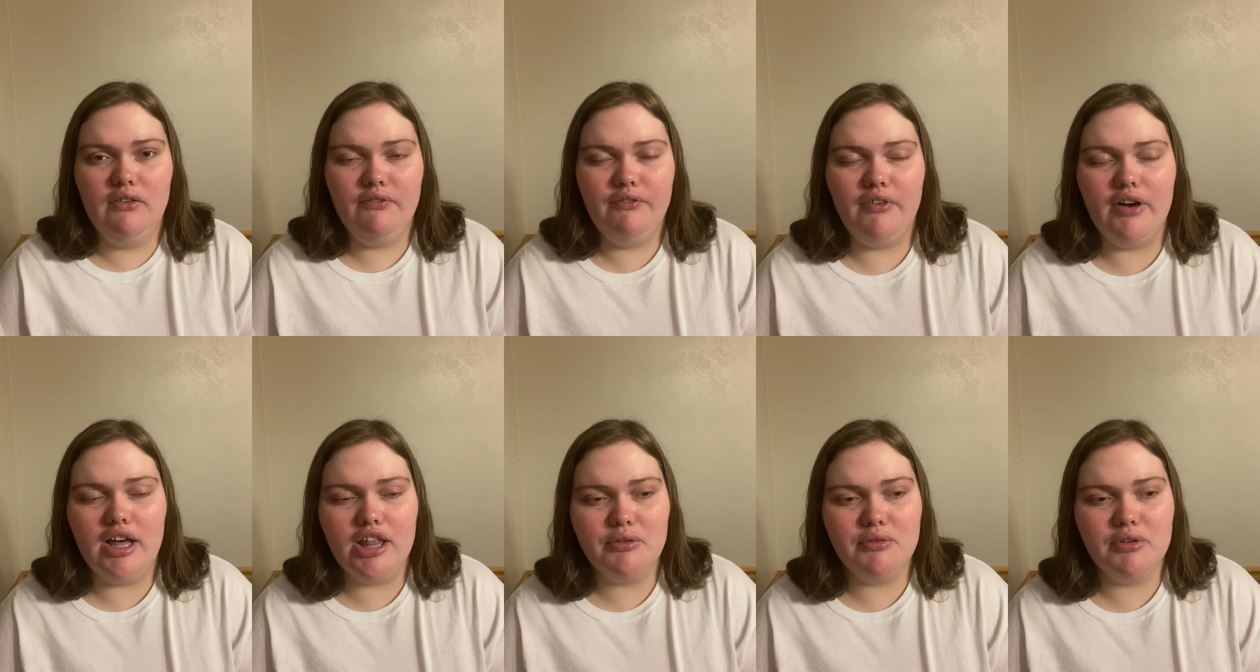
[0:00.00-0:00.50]

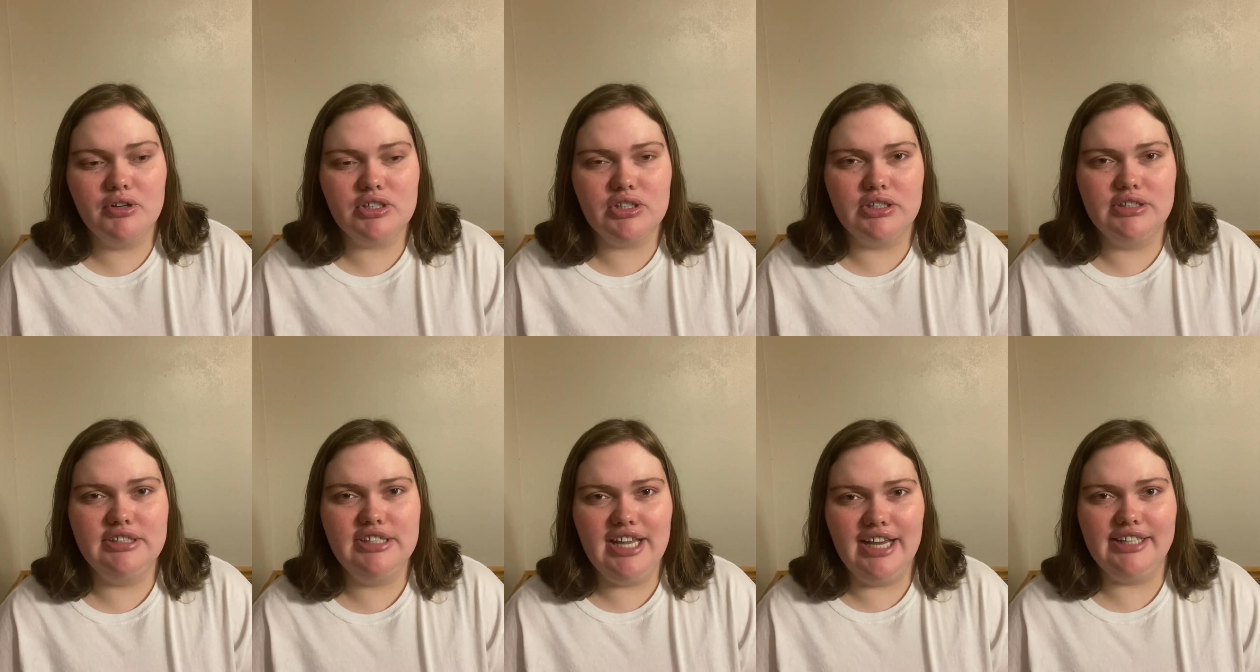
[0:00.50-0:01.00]
followers
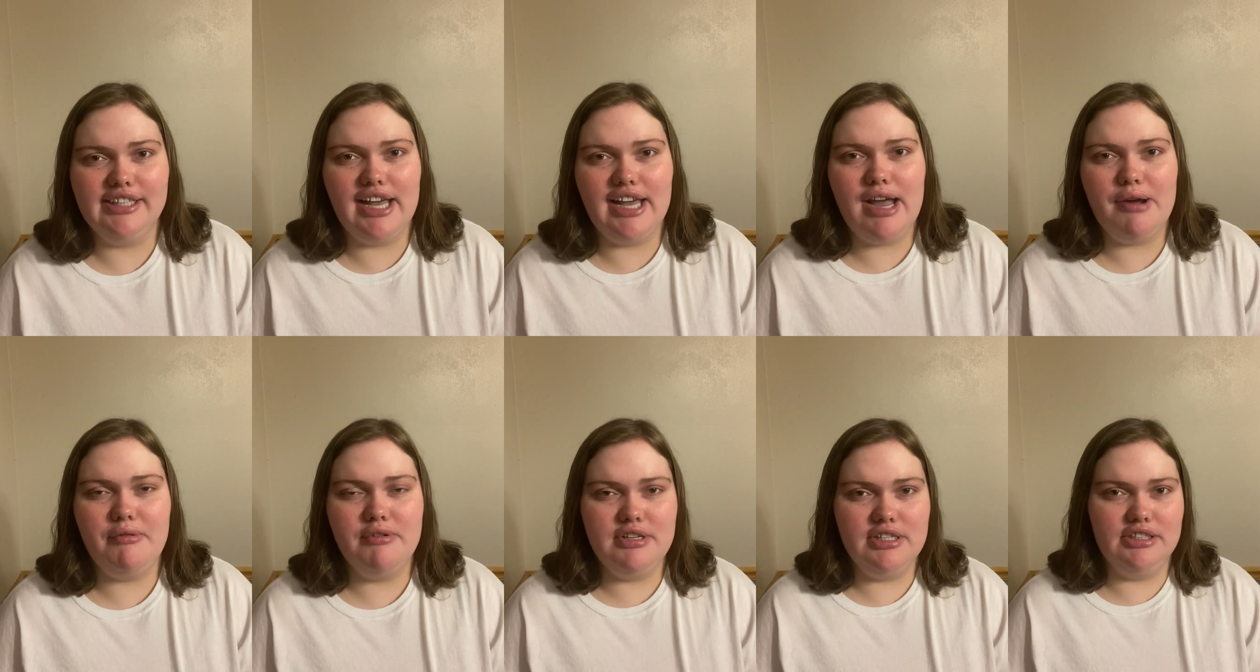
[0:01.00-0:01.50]
on
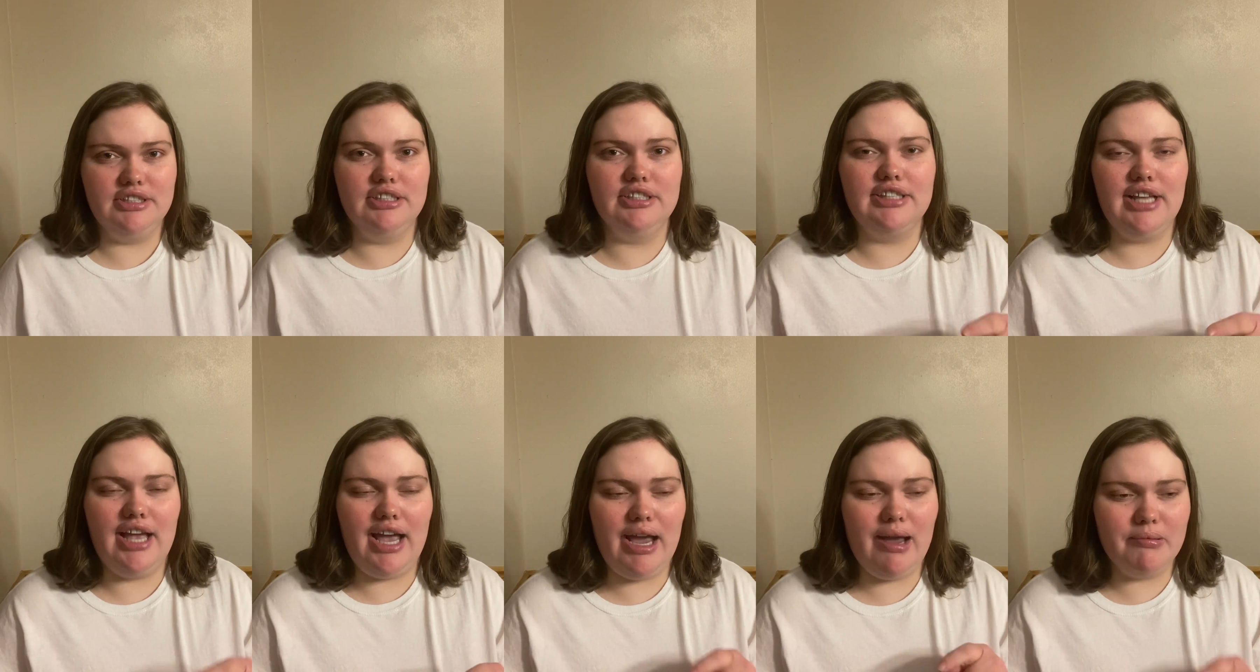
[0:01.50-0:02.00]
TikTok, which is
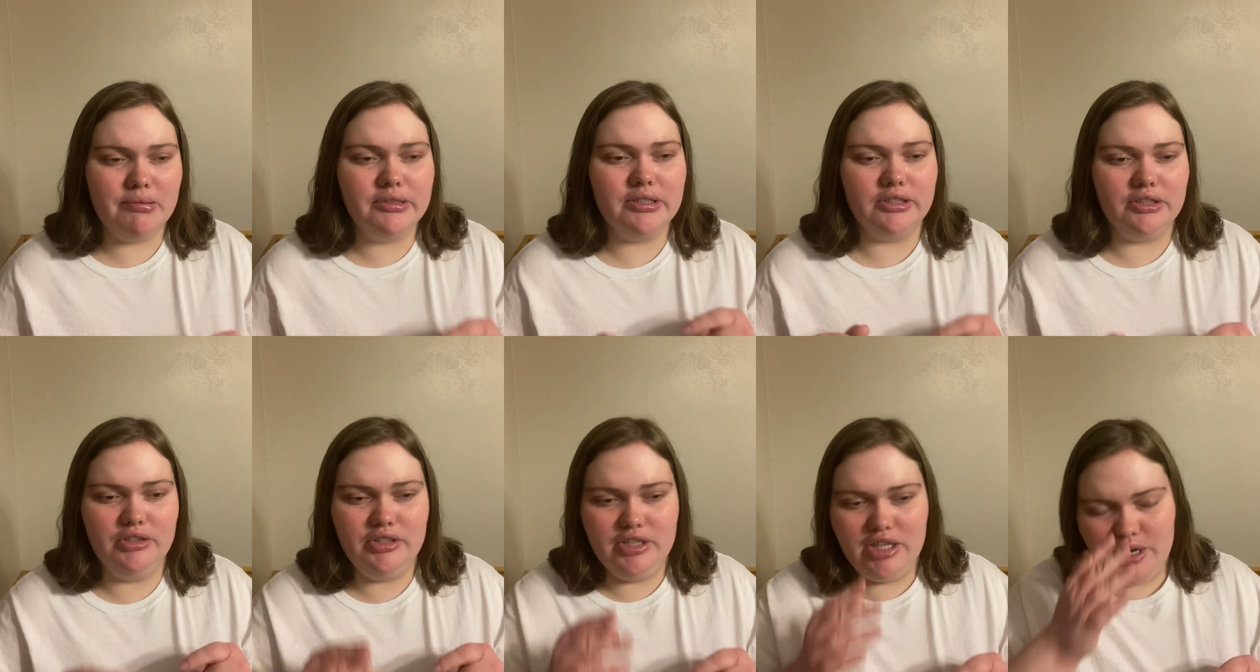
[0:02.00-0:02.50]
just
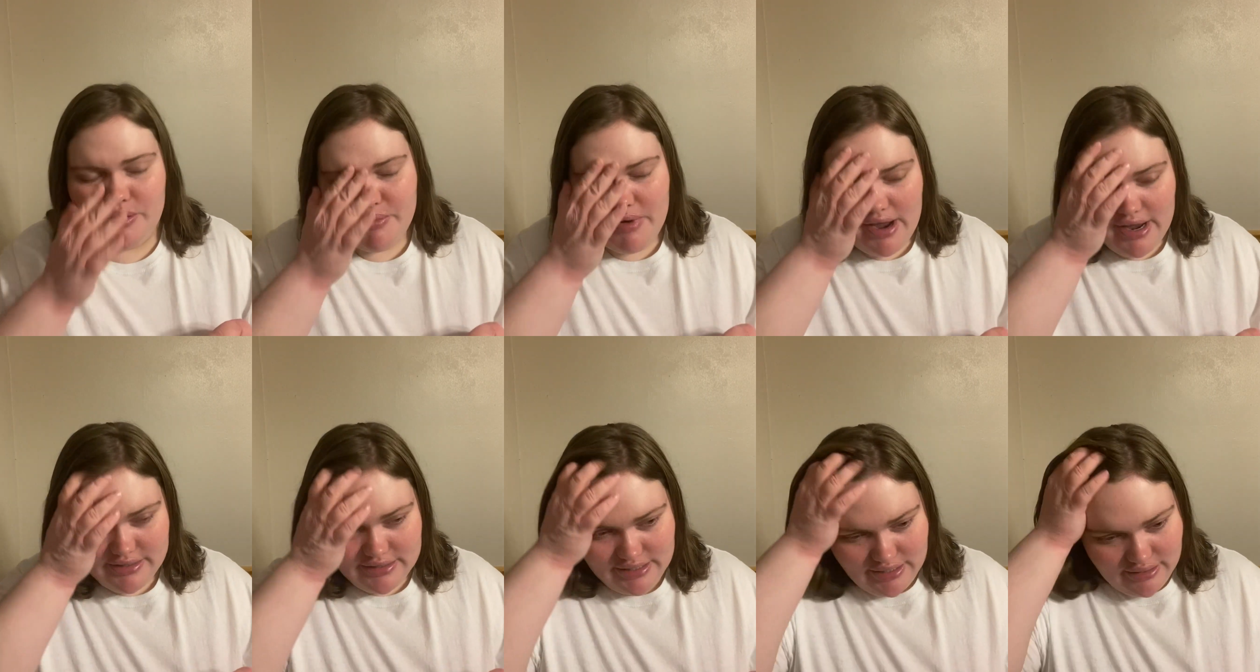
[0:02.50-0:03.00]
absolutely
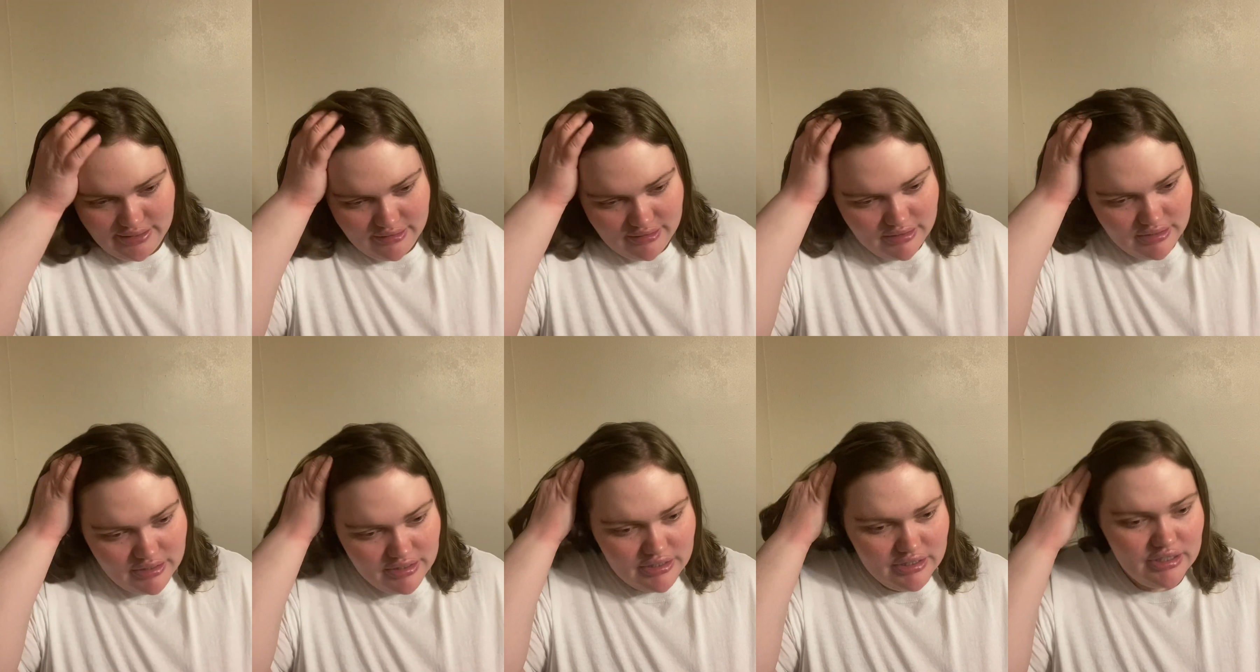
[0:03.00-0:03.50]
amazing.
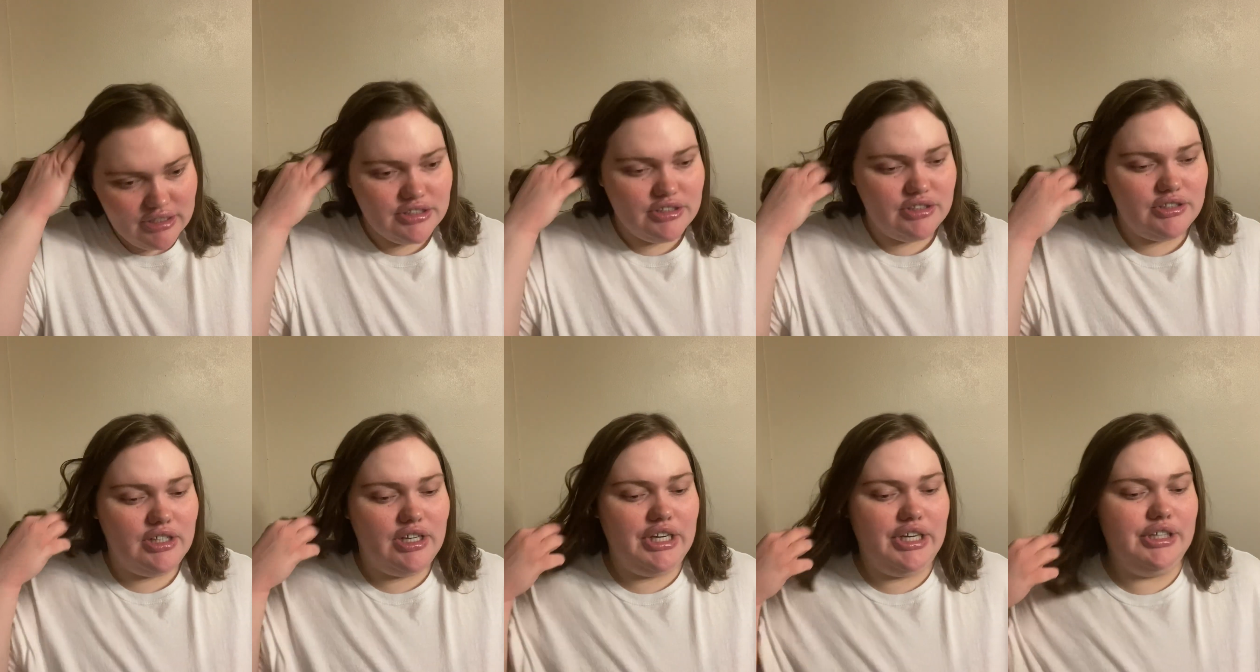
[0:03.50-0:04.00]
So
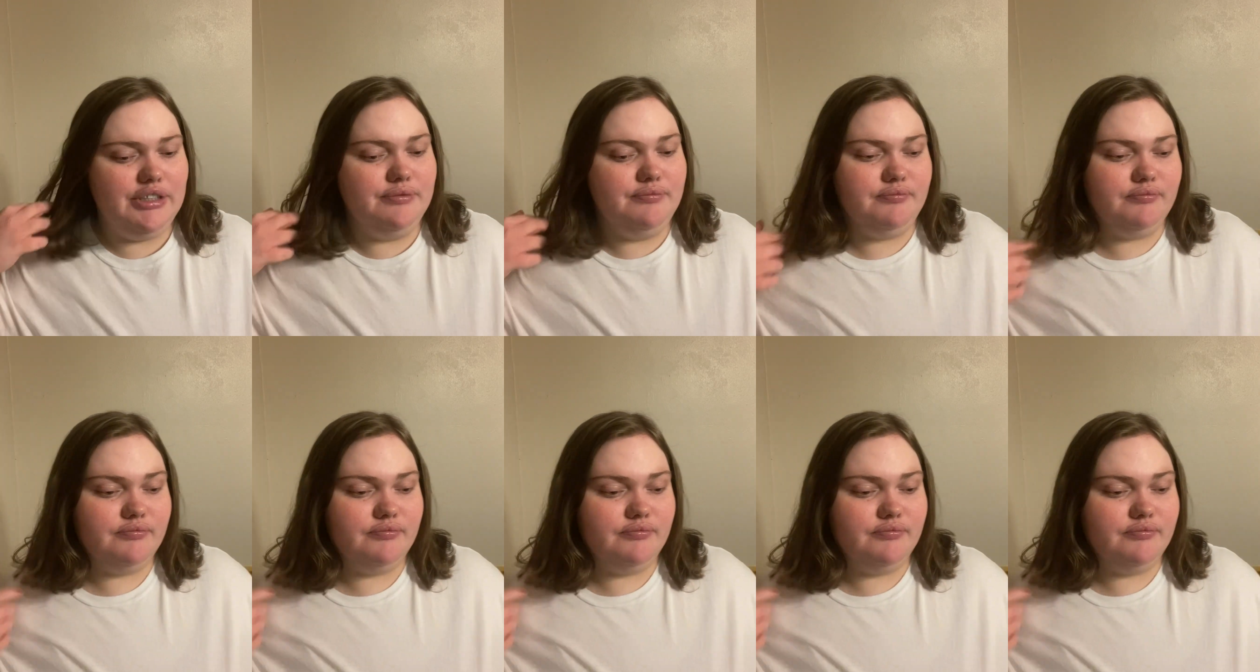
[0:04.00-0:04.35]
yeah,